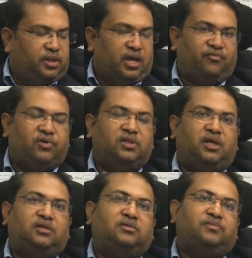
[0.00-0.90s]
Then after
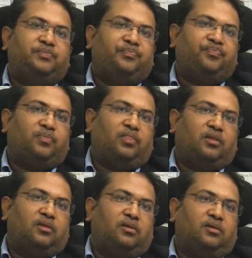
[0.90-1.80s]
that,
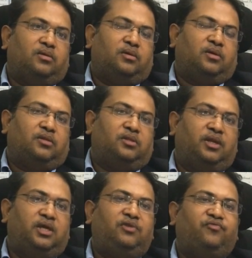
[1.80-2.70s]

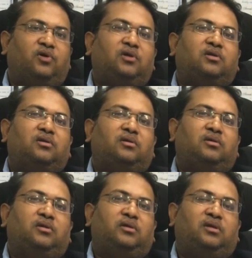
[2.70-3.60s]
the need for
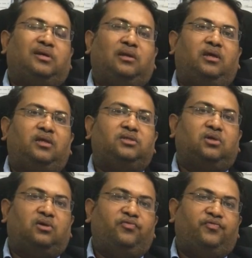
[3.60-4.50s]

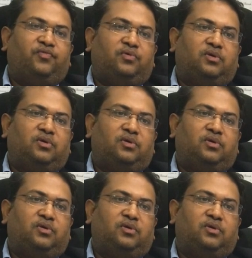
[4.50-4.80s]
clearance of